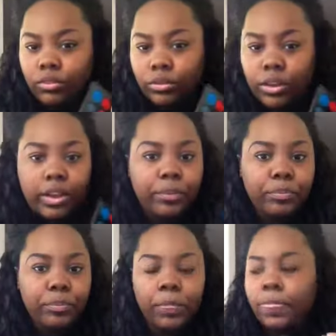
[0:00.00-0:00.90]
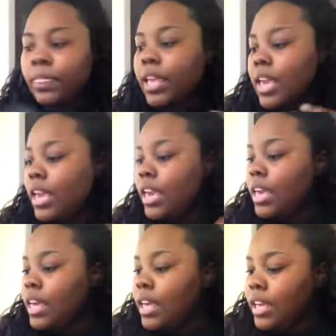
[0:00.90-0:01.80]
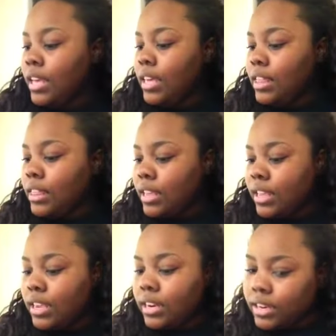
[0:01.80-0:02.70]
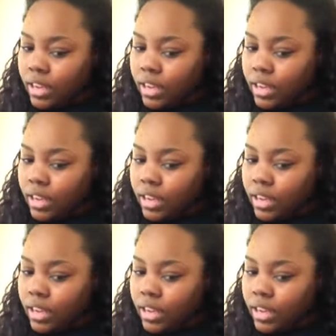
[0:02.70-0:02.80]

Okay. And then